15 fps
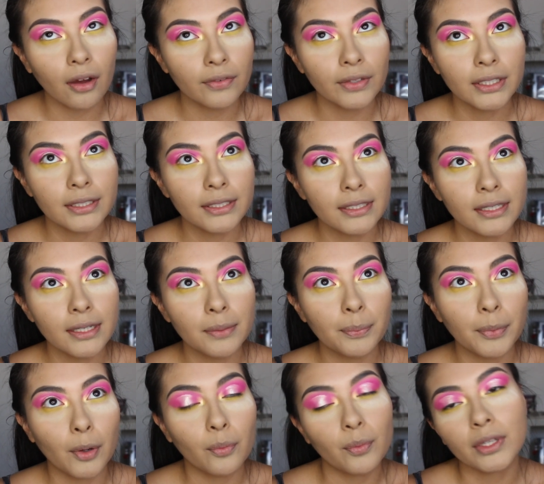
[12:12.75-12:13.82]
obviously,
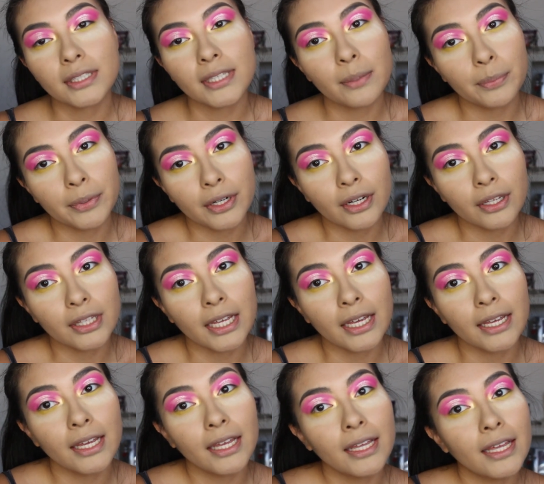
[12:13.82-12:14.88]
but once I put on
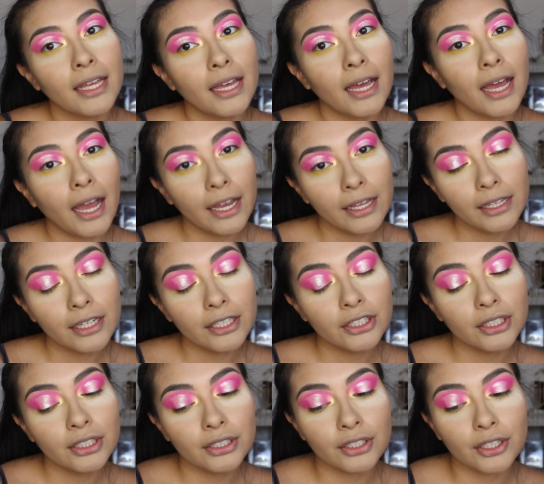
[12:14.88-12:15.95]
that
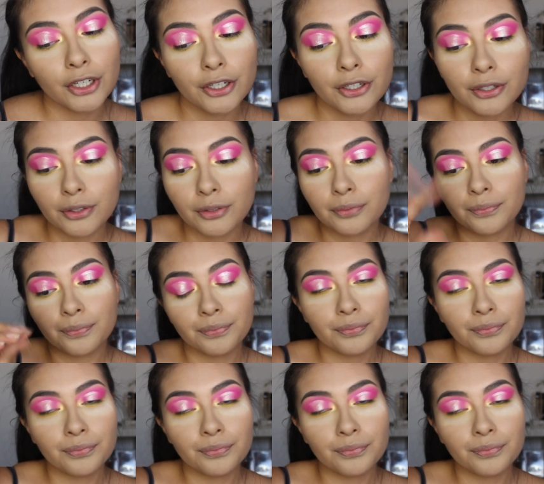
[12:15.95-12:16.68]
eyelashes, girl,